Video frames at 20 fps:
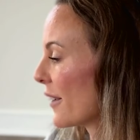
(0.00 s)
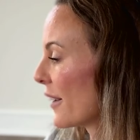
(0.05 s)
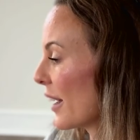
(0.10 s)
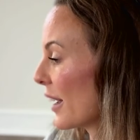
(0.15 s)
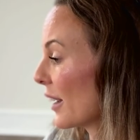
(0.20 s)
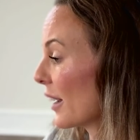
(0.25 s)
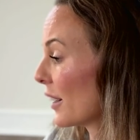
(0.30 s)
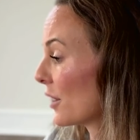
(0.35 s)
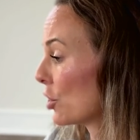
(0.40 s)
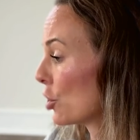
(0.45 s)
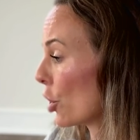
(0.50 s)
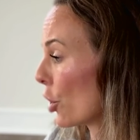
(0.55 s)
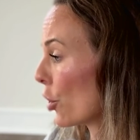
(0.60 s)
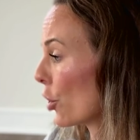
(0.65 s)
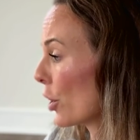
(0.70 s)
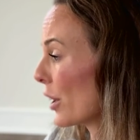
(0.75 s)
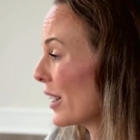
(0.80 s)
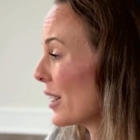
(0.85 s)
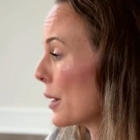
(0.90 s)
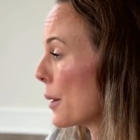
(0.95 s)
they get
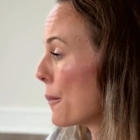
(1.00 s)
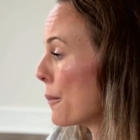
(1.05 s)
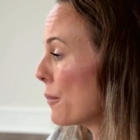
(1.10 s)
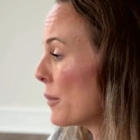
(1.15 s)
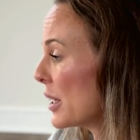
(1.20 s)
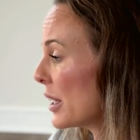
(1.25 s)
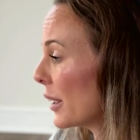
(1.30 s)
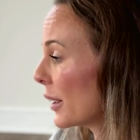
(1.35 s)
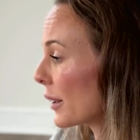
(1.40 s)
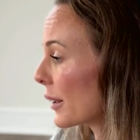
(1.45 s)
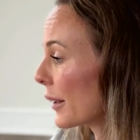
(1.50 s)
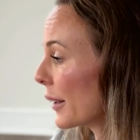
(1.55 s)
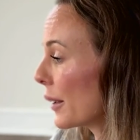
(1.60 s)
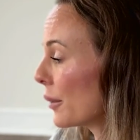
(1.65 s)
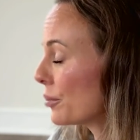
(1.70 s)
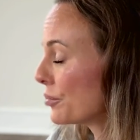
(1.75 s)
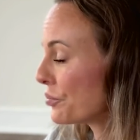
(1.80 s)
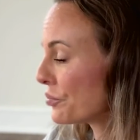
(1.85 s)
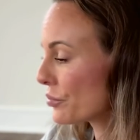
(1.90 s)
dirty immediately.